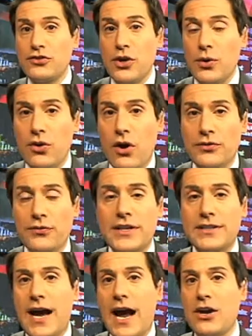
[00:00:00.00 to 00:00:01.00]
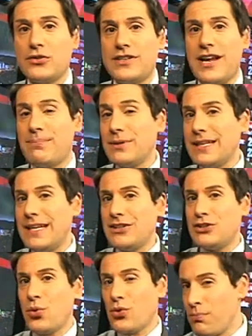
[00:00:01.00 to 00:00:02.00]
snow across the entire state, but
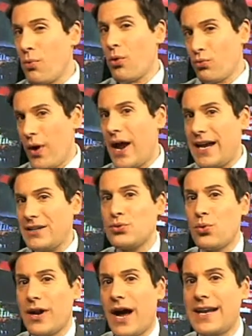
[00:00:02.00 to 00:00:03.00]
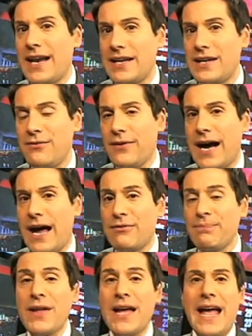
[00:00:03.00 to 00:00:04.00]
leaning toward more rain toward I
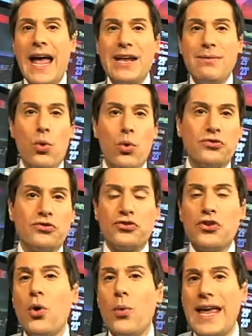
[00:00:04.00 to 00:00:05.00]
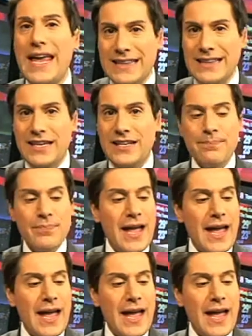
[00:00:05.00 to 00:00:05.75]
95 and more snow inland.